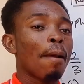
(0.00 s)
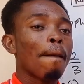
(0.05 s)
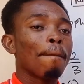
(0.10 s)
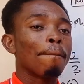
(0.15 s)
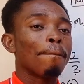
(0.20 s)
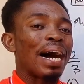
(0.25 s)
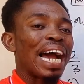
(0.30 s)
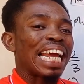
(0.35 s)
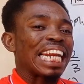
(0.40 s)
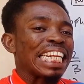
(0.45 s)

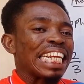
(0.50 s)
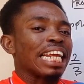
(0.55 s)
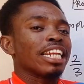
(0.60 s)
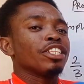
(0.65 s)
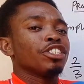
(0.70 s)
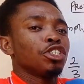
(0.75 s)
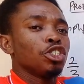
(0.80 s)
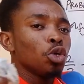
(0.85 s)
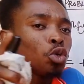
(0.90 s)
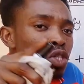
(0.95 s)
by
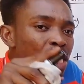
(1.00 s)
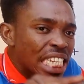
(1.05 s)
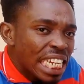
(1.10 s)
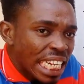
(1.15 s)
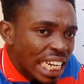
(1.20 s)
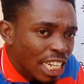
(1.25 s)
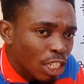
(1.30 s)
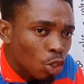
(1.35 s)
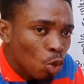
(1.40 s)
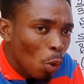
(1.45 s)
reducing
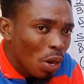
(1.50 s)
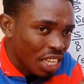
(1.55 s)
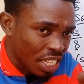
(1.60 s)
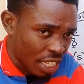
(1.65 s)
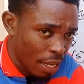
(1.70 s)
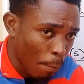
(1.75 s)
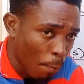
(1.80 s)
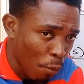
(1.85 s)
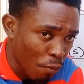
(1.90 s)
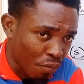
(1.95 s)
it to a
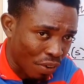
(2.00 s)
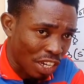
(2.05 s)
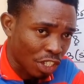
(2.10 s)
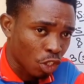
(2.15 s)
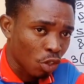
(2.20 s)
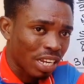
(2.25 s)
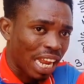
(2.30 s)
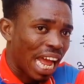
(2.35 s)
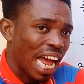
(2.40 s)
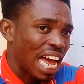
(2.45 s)
simple
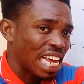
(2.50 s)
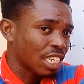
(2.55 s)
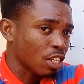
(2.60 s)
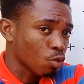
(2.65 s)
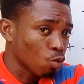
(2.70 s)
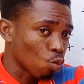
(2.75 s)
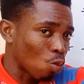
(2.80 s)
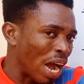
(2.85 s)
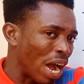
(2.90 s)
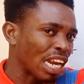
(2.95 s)
fraction that has
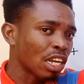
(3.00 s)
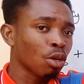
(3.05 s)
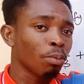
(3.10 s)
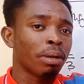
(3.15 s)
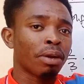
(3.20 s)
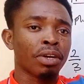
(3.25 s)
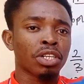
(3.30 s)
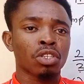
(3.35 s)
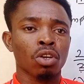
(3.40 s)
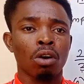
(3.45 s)
one
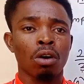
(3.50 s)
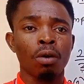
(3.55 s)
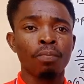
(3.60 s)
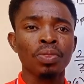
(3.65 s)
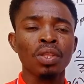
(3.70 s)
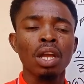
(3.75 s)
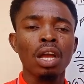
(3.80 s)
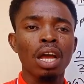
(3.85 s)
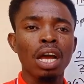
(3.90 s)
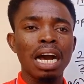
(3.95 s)
numerator
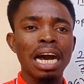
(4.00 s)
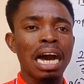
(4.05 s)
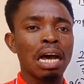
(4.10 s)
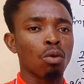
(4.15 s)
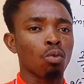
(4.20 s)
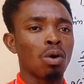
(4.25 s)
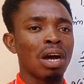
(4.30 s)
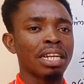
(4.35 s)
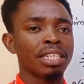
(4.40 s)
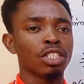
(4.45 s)

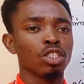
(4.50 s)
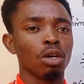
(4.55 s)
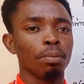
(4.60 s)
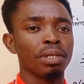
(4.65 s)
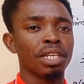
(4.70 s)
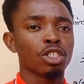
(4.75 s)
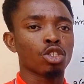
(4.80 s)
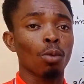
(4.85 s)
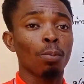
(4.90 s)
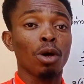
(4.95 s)
and one
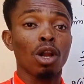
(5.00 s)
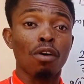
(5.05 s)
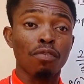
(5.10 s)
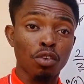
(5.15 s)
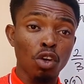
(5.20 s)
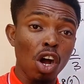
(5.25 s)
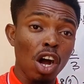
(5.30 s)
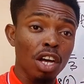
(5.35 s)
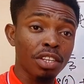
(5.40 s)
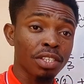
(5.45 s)
denominator. But of
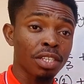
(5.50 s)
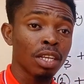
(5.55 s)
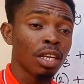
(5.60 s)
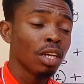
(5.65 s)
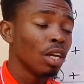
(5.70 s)
course,